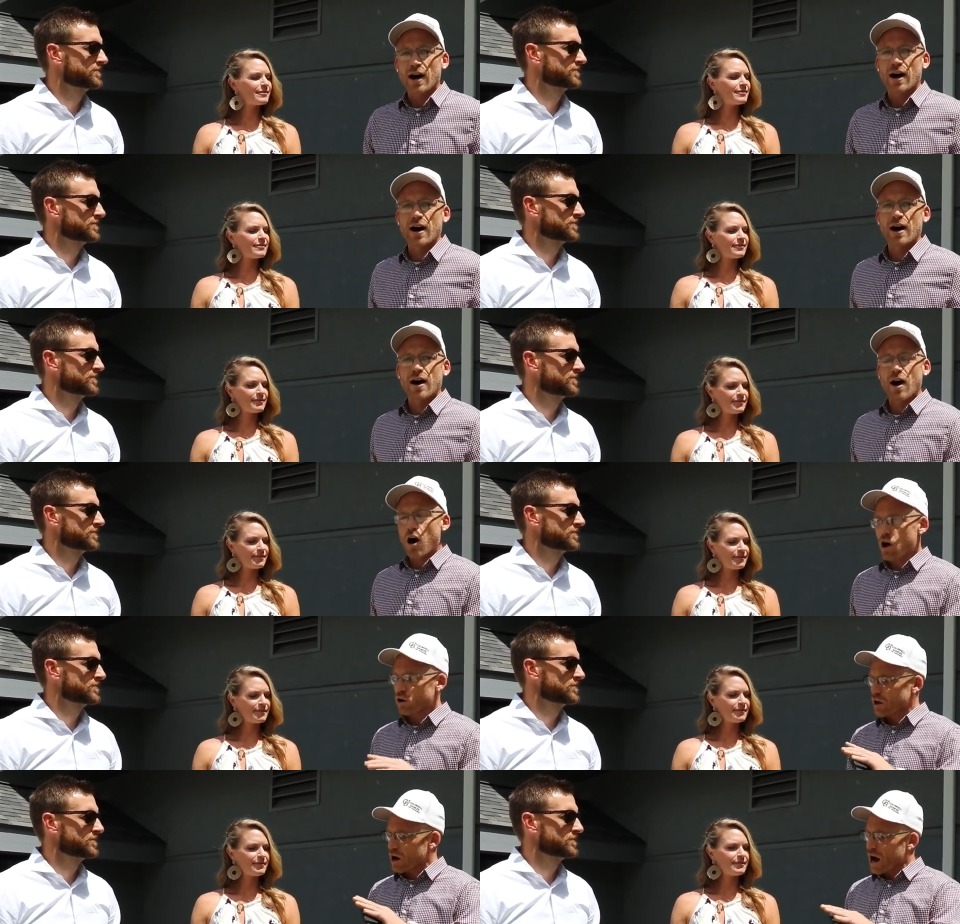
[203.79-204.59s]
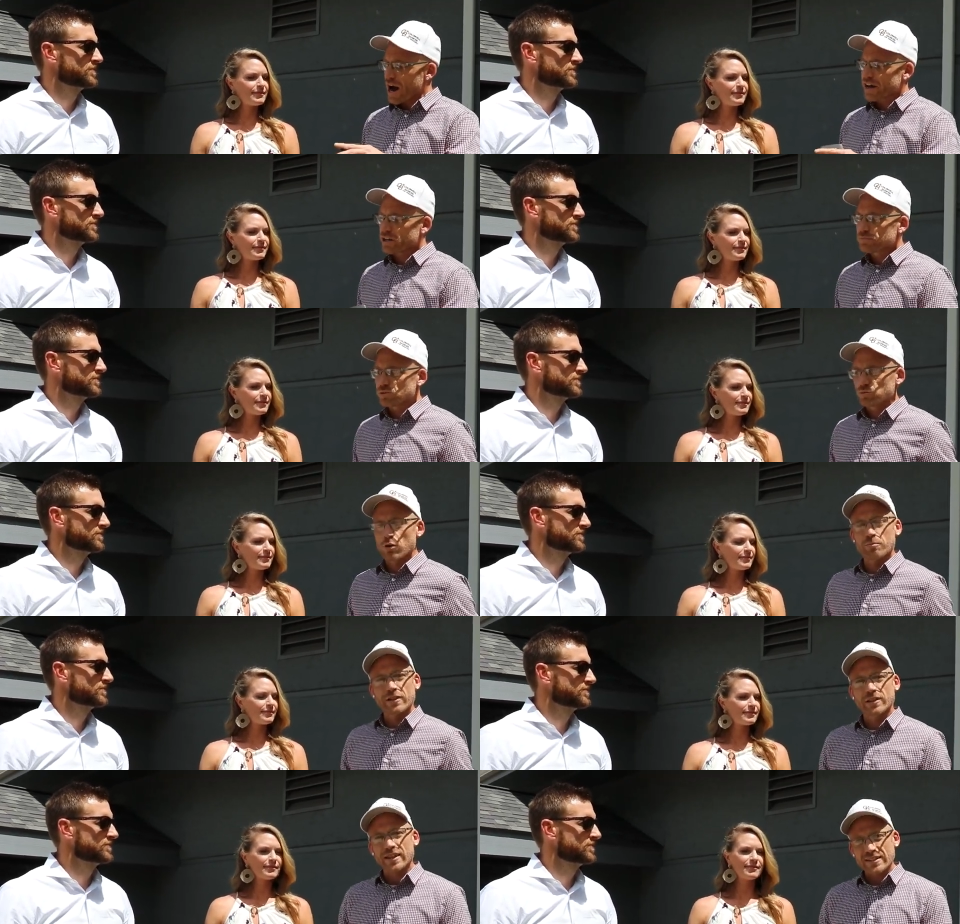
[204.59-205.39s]
Speaker 1: Uh, all our items
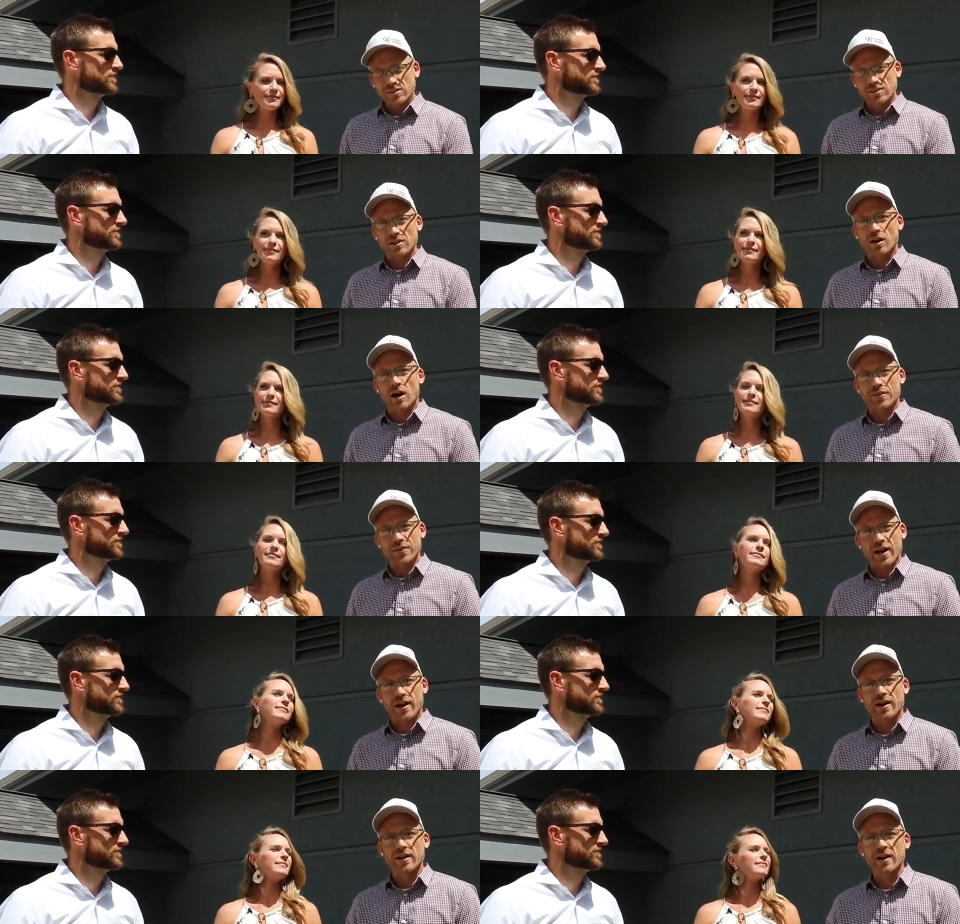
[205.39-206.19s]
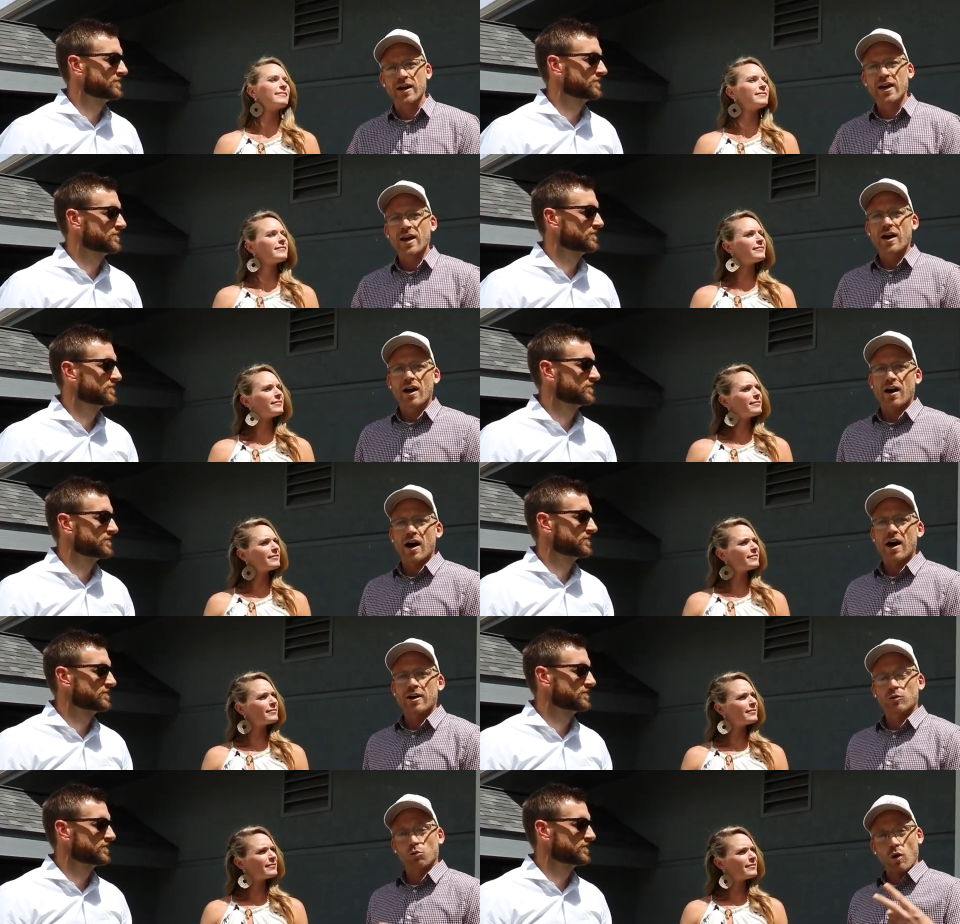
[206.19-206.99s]
will be listed on there.
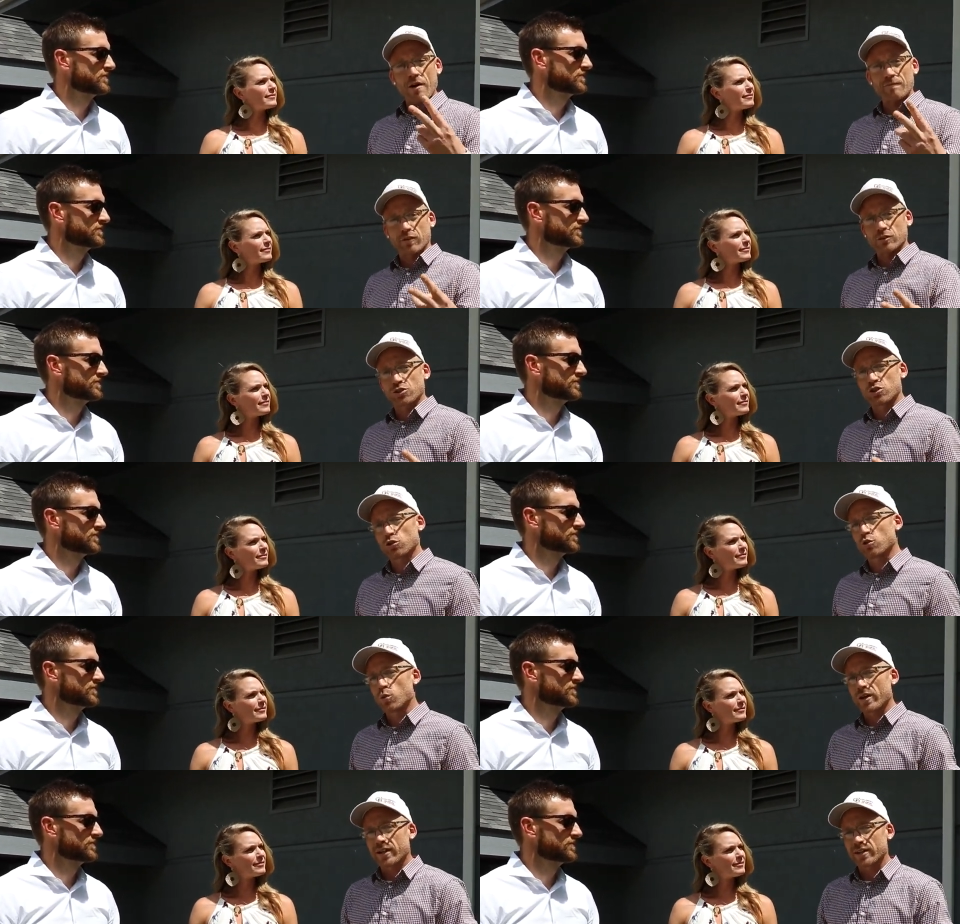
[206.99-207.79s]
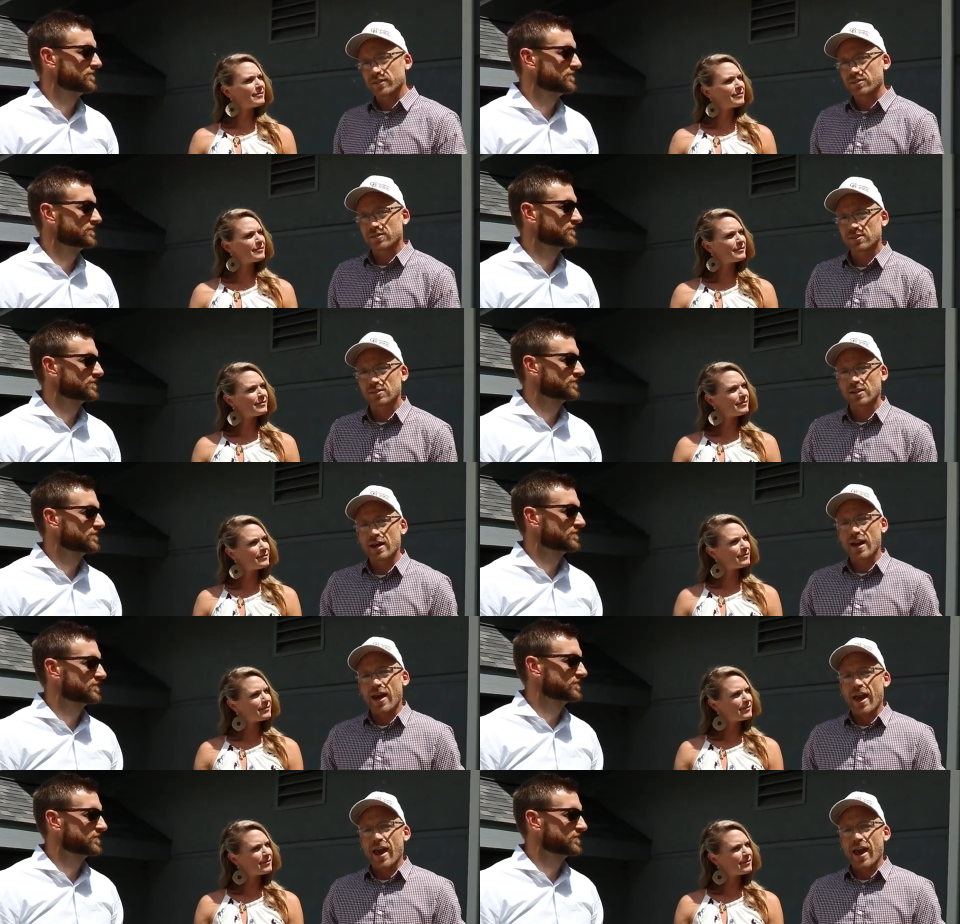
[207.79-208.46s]
Uh, it'll run for two weeks.